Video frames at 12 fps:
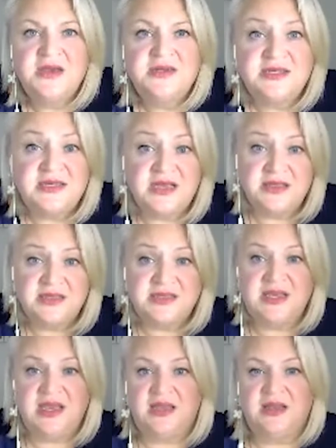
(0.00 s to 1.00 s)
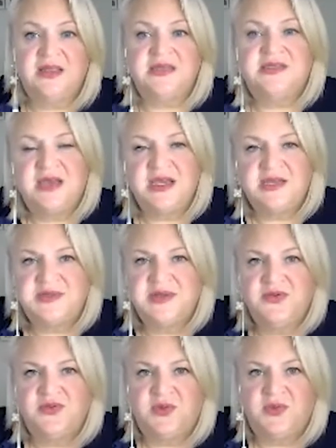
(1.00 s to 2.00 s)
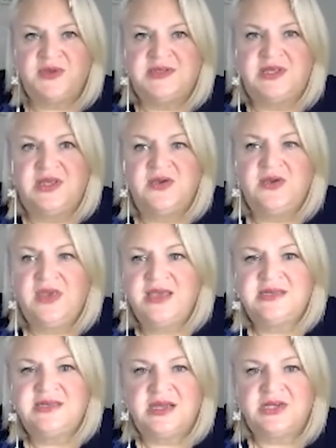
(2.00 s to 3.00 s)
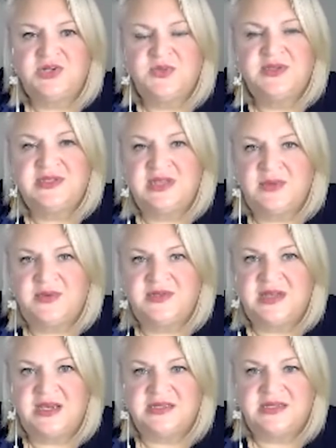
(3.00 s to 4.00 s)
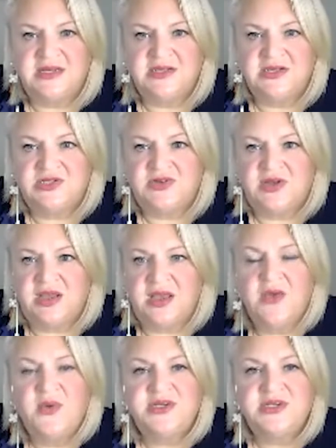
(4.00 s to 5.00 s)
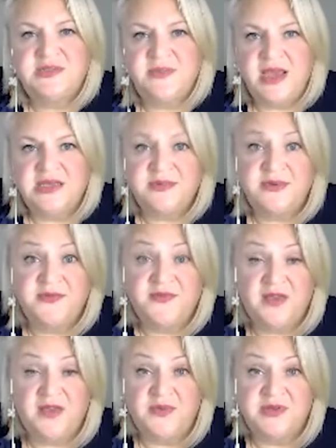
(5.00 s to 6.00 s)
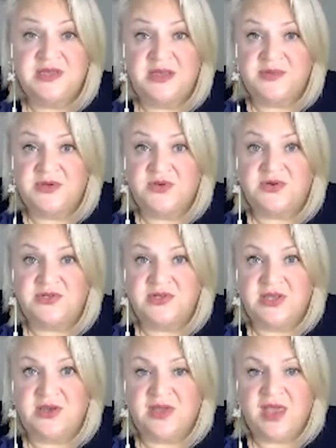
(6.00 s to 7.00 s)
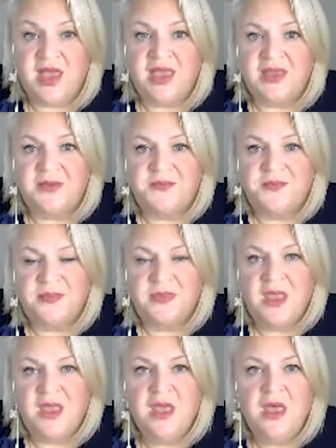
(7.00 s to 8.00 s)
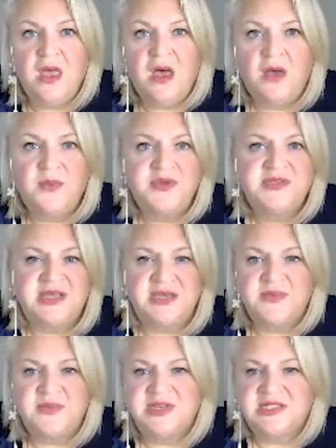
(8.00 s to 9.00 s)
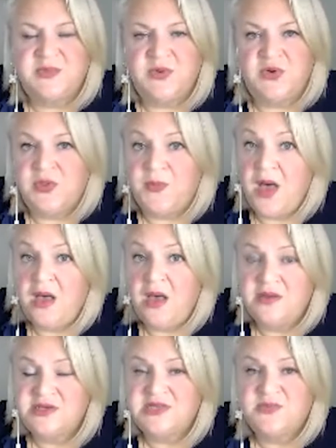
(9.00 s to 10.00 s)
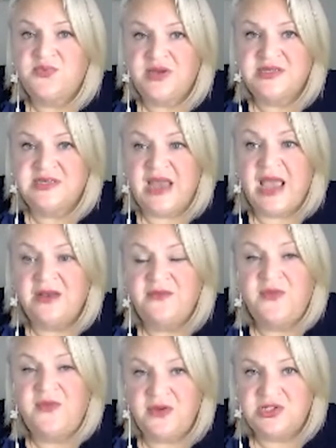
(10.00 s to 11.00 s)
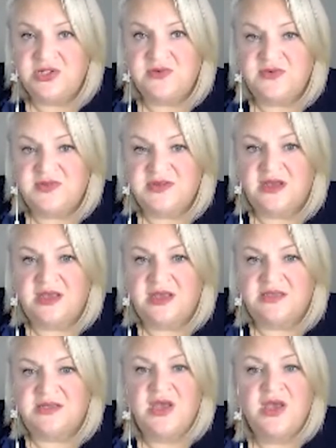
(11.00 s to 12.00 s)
To set the scene, the Science Museum Group is the UK's National Museum of Science and Industry, which is made up of 5 museums across the UK. Our museums explore the past, present and future of science